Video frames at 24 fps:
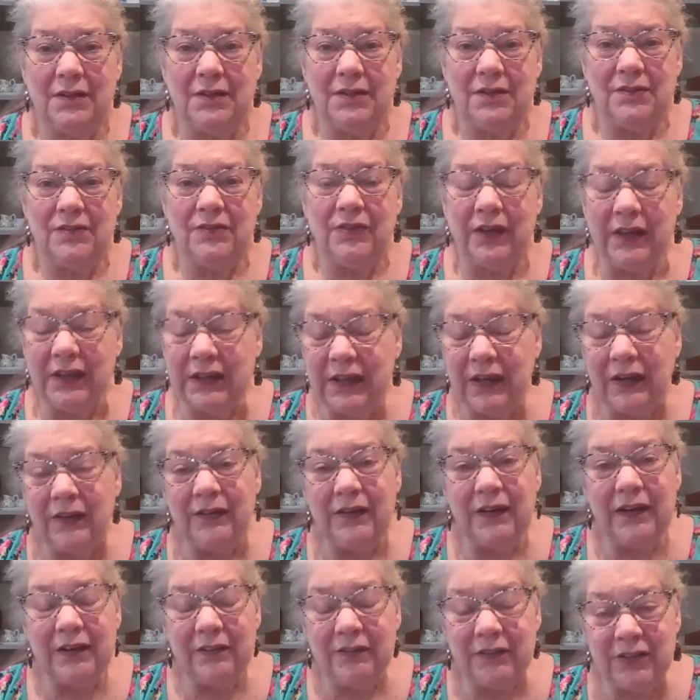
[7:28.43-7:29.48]
find out
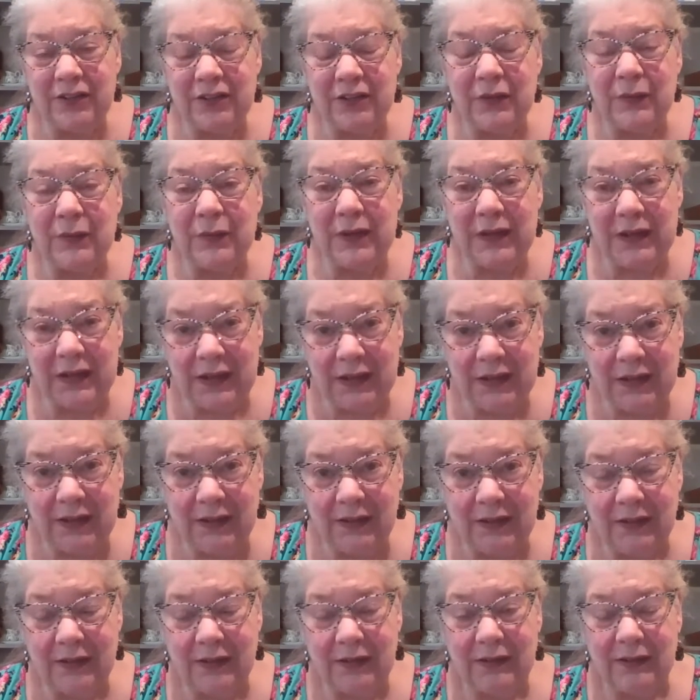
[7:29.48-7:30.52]
everything we
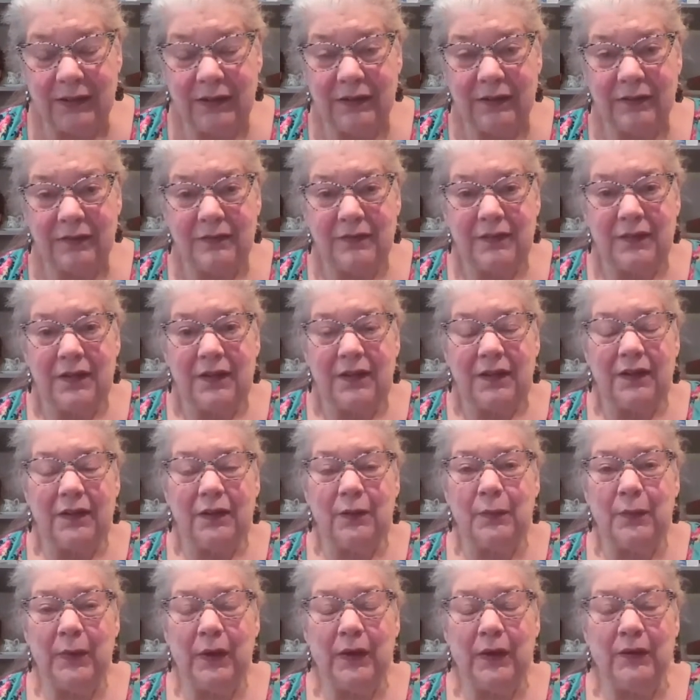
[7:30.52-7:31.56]
can
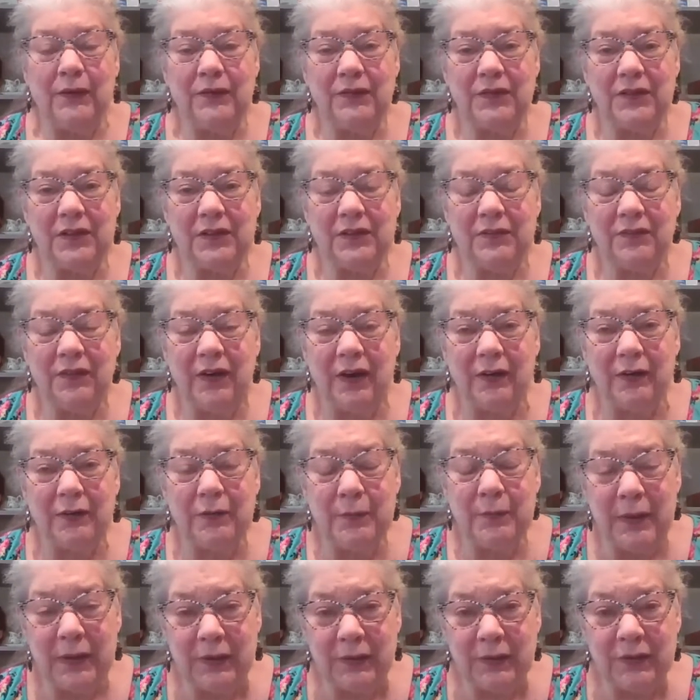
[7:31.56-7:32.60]
about
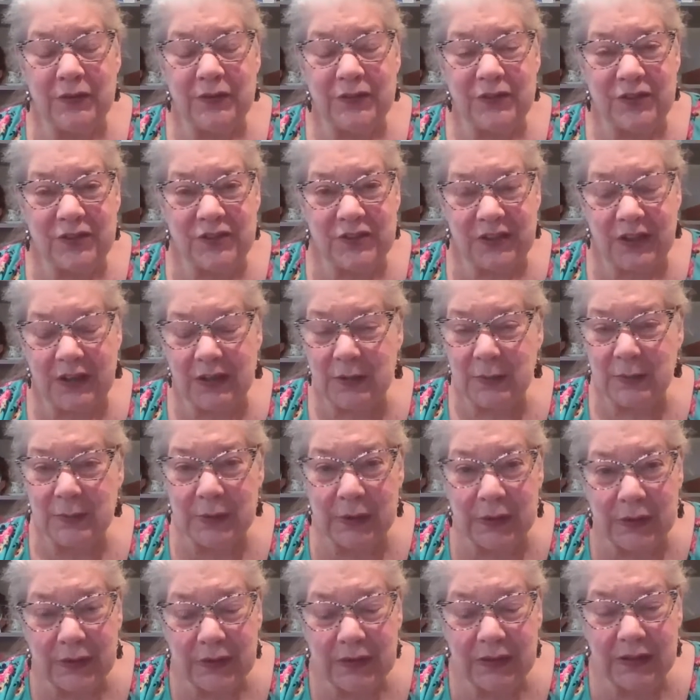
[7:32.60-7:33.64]
environmental
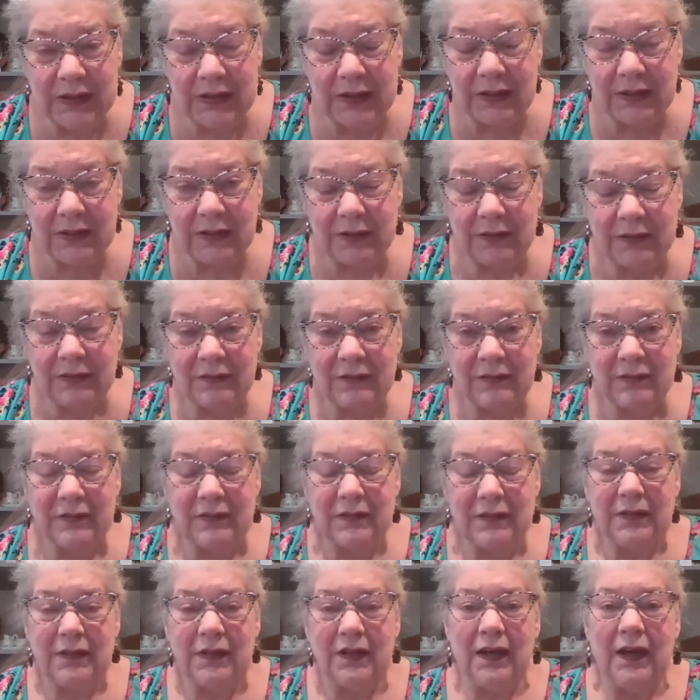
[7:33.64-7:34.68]
sustainability
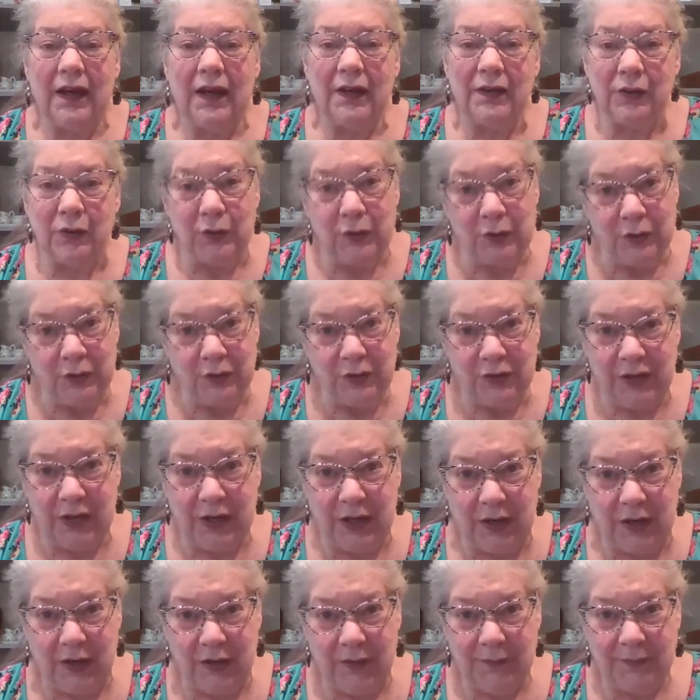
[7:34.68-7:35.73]
and earth
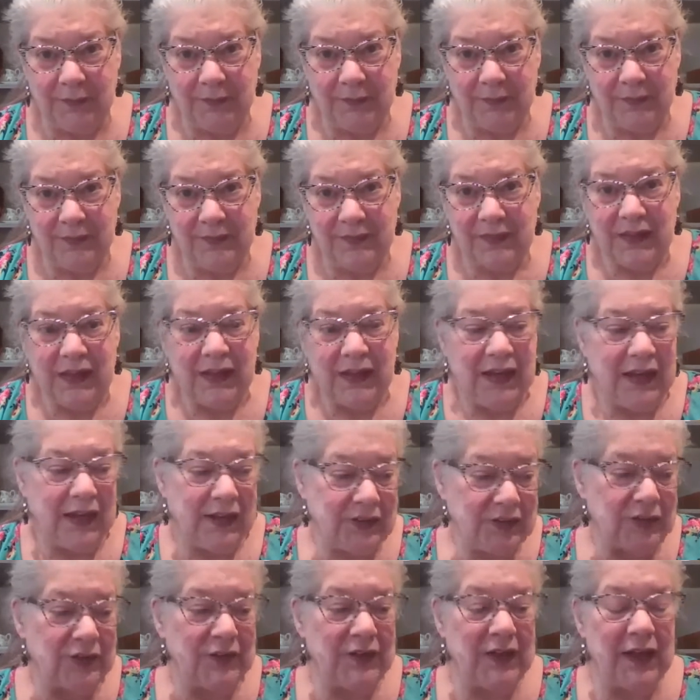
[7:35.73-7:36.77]
care.
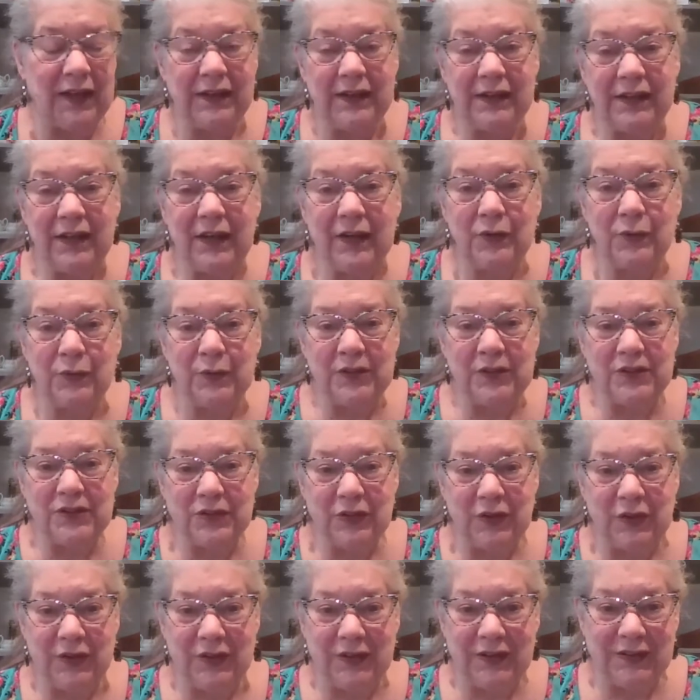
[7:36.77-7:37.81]
And to that end, we
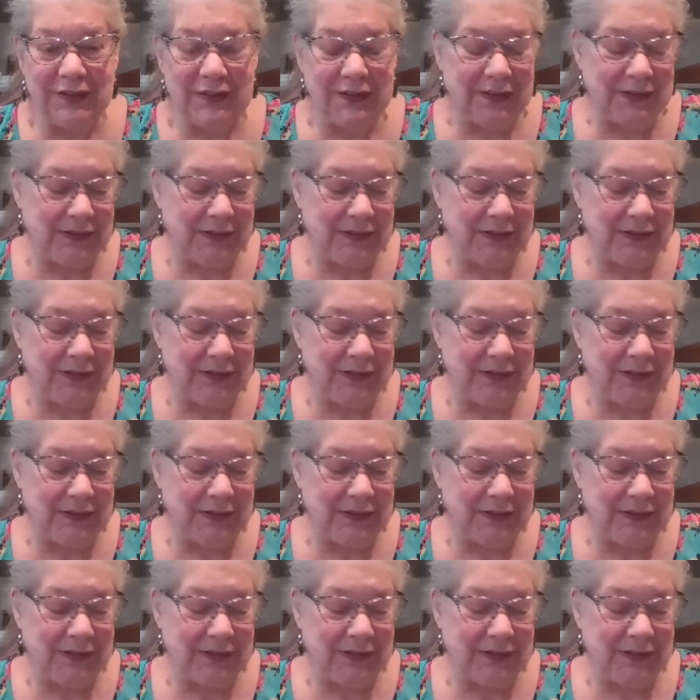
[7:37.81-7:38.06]
started